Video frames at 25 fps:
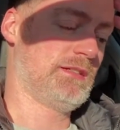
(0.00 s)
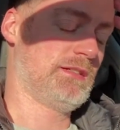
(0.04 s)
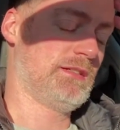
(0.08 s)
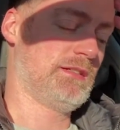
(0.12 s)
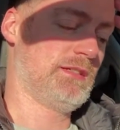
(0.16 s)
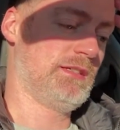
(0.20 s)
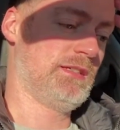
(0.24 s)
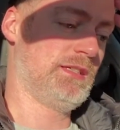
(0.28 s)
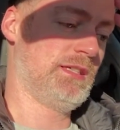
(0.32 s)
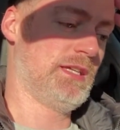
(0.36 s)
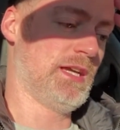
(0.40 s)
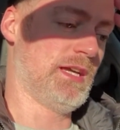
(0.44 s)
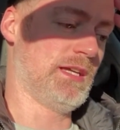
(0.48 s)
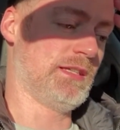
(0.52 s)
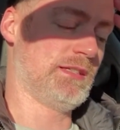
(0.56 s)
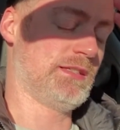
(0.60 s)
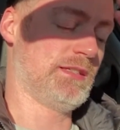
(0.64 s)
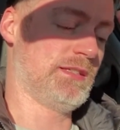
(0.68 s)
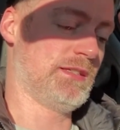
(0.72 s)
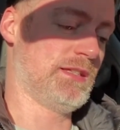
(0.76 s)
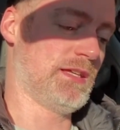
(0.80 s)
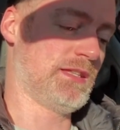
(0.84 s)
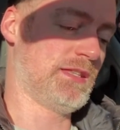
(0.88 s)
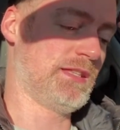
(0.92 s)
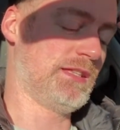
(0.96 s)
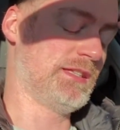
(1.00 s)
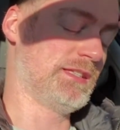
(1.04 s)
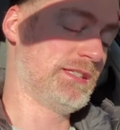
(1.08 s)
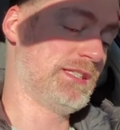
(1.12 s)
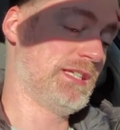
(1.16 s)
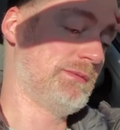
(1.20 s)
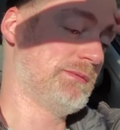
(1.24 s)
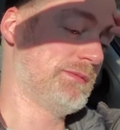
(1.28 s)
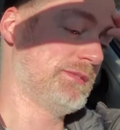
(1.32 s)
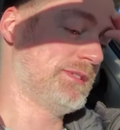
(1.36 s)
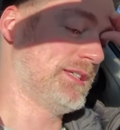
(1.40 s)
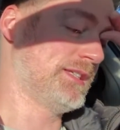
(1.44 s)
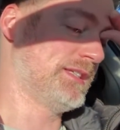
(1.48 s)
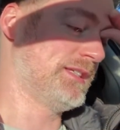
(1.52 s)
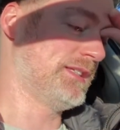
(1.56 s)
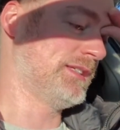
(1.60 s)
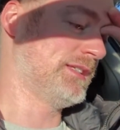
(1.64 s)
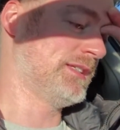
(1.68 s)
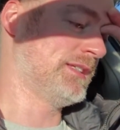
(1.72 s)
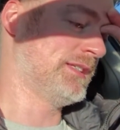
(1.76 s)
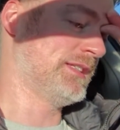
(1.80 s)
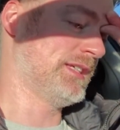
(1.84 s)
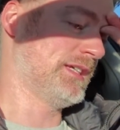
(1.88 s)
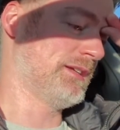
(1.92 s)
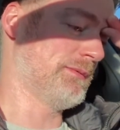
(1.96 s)
yeah, so I think the SIBO test is
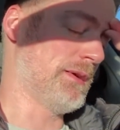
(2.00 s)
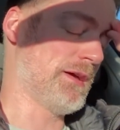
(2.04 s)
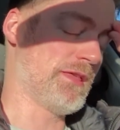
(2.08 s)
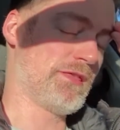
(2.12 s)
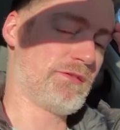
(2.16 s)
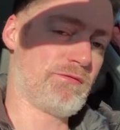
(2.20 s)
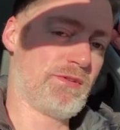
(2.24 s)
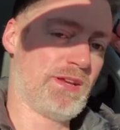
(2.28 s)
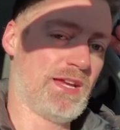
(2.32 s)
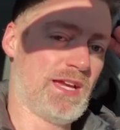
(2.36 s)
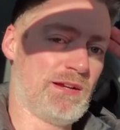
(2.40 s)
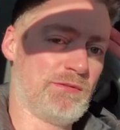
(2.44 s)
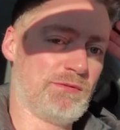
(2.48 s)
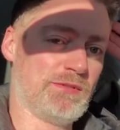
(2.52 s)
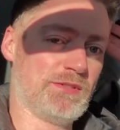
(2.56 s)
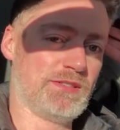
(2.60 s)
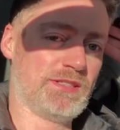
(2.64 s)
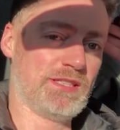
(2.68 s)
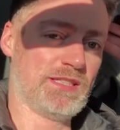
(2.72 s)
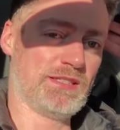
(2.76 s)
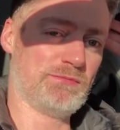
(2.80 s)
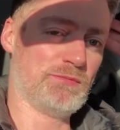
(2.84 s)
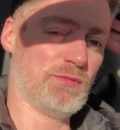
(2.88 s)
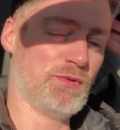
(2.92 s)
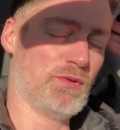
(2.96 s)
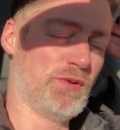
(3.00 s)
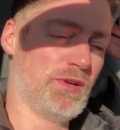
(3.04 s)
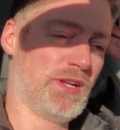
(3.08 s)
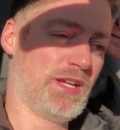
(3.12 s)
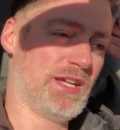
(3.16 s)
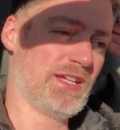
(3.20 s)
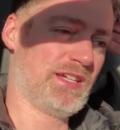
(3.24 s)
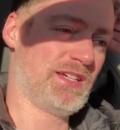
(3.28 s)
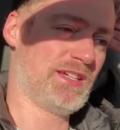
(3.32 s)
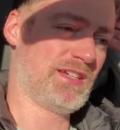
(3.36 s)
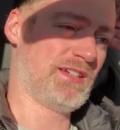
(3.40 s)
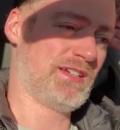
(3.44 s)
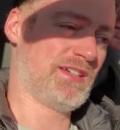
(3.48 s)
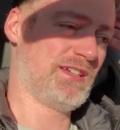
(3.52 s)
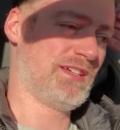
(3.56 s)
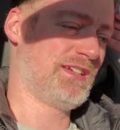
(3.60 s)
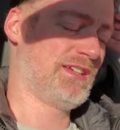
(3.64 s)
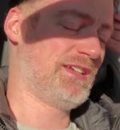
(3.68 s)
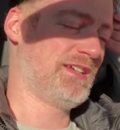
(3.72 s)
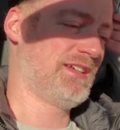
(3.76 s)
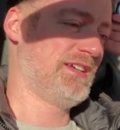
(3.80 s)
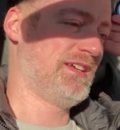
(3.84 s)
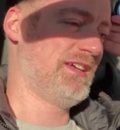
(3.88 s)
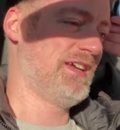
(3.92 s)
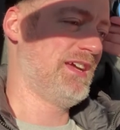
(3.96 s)
going to take about 3 hours this morning.
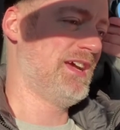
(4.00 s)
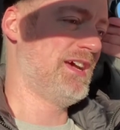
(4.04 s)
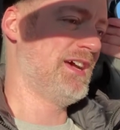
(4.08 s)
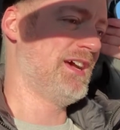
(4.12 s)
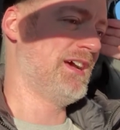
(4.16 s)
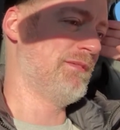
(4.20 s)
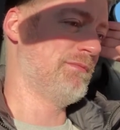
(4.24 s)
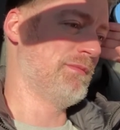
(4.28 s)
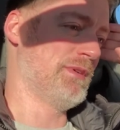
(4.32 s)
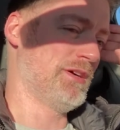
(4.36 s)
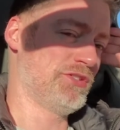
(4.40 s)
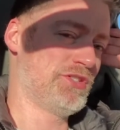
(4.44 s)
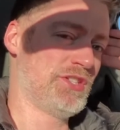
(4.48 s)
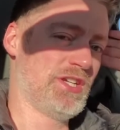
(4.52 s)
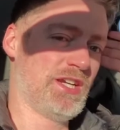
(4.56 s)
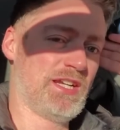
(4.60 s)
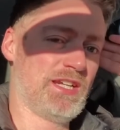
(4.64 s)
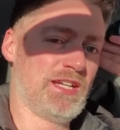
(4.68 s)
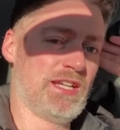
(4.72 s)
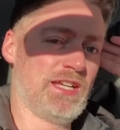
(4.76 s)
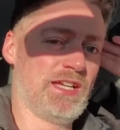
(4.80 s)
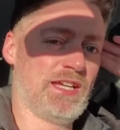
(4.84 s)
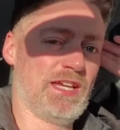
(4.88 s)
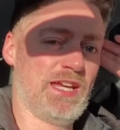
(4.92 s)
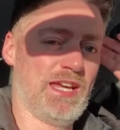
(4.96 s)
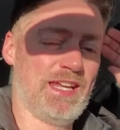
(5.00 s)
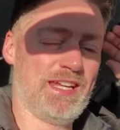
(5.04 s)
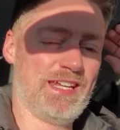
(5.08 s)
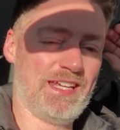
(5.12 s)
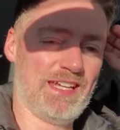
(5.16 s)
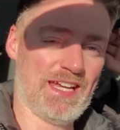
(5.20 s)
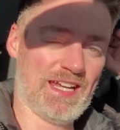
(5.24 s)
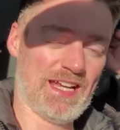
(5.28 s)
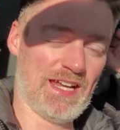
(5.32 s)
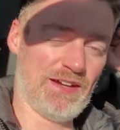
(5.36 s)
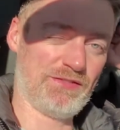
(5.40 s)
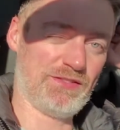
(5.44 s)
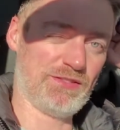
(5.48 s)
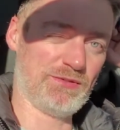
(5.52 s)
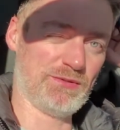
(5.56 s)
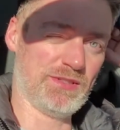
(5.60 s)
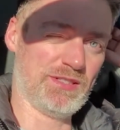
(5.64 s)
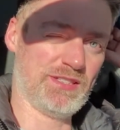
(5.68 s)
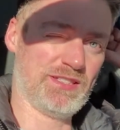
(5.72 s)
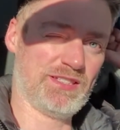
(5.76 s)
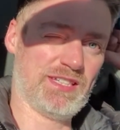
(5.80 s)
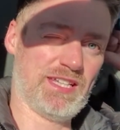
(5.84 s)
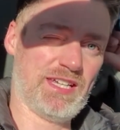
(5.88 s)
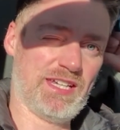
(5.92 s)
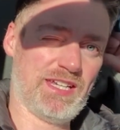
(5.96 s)
I'll check in again
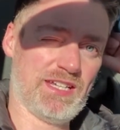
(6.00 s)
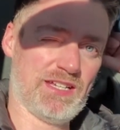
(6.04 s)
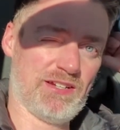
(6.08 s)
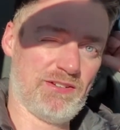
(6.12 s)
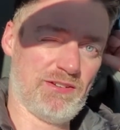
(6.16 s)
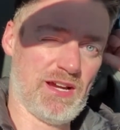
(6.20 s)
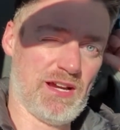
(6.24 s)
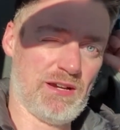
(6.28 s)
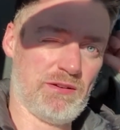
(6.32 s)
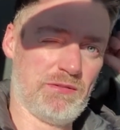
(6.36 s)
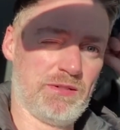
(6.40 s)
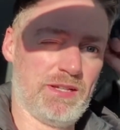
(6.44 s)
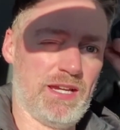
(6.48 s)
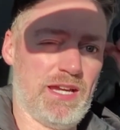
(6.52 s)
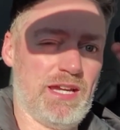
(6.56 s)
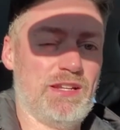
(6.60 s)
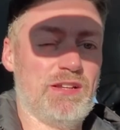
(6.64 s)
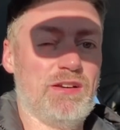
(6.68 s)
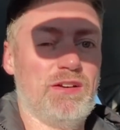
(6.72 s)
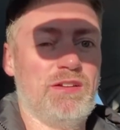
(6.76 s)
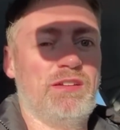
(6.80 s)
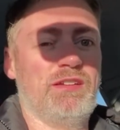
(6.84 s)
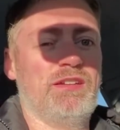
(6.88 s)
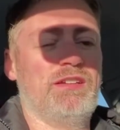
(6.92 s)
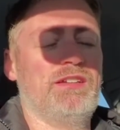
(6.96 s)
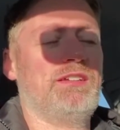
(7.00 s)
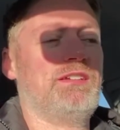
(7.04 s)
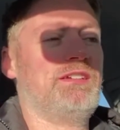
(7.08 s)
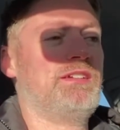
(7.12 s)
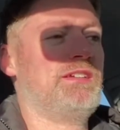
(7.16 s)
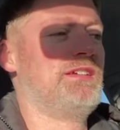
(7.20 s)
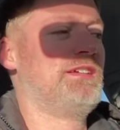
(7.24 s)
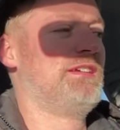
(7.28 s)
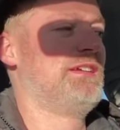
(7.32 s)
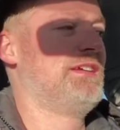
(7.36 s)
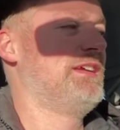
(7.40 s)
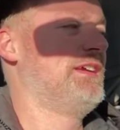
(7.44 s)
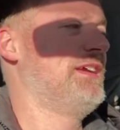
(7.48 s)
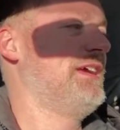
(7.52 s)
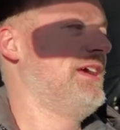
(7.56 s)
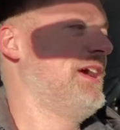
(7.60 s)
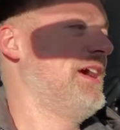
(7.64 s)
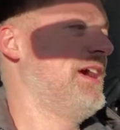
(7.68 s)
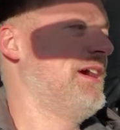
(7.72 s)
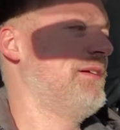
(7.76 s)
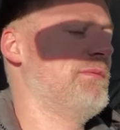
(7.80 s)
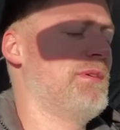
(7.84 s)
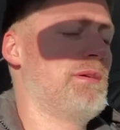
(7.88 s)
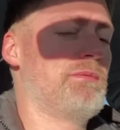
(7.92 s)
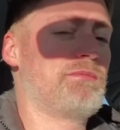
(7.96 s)
afterwards, let you know how I'm getting on.
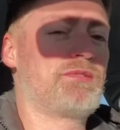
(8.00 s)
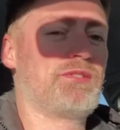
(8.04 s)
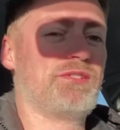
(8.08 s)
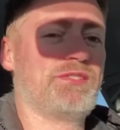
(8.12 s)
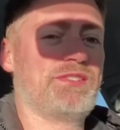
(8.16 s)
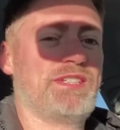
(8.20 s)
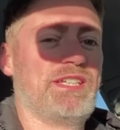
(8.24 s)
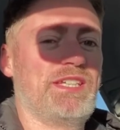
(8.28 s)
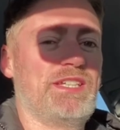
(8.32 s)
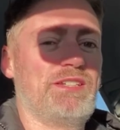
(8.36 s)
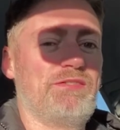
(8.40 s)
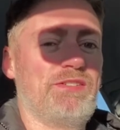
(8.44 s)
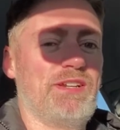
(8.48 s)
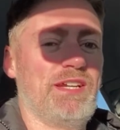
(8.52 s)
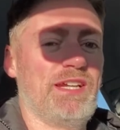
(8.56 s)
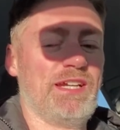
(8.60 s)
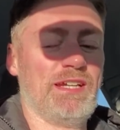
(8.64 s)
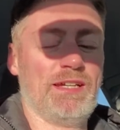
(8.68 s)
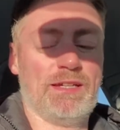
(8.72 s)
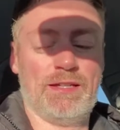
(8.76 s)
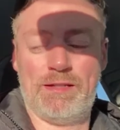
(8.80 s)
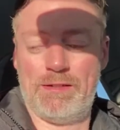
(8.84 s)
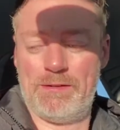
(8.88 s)
I'm considering,